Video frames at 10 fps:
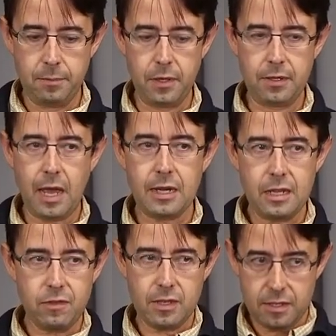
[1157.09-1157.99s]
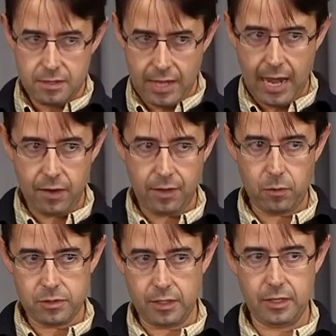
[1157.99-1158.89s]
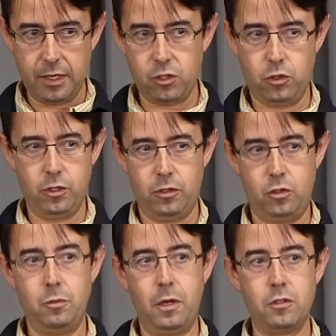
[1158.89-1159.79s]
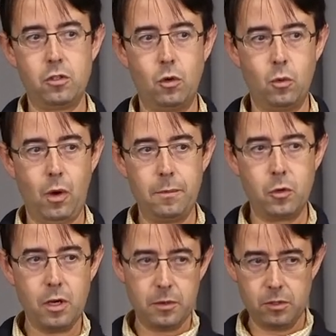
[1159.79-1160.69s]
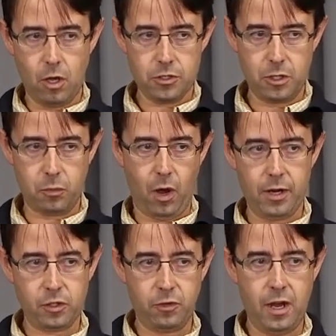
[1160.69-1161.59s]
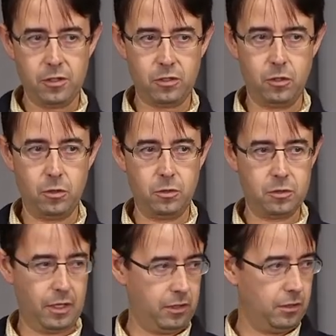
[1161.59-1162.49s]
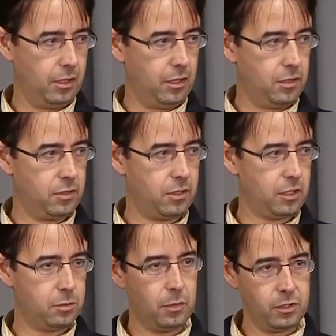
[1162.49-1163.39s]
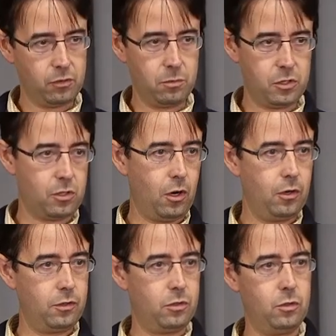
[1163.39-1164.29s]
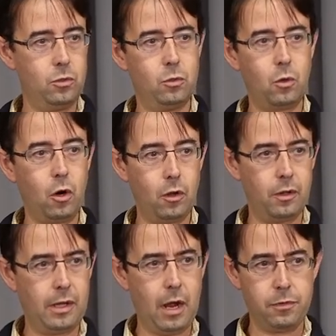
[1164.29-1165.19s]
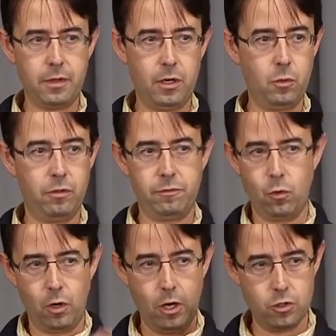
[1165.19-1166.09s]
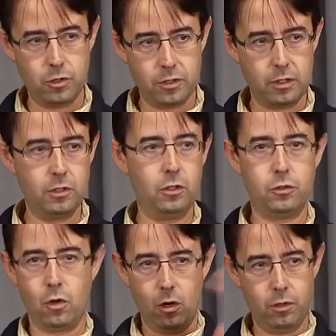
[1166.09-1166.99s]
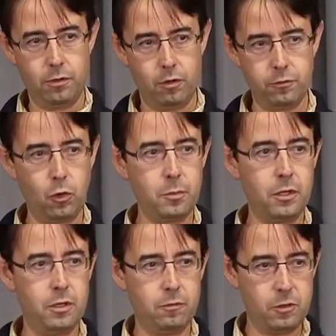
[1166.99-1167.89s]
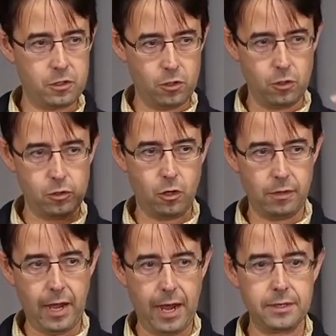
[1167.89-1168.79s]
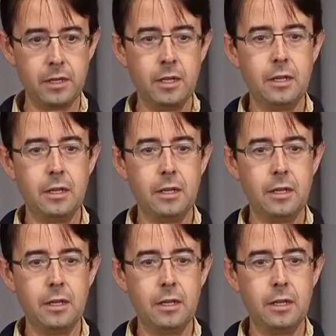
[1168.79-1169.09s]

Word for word: But that even in that, that was like an extra two months. So I'm good at launching products fast. So it's like six months from start to we're out there with 400 deals, all you know, four million visitors, all that.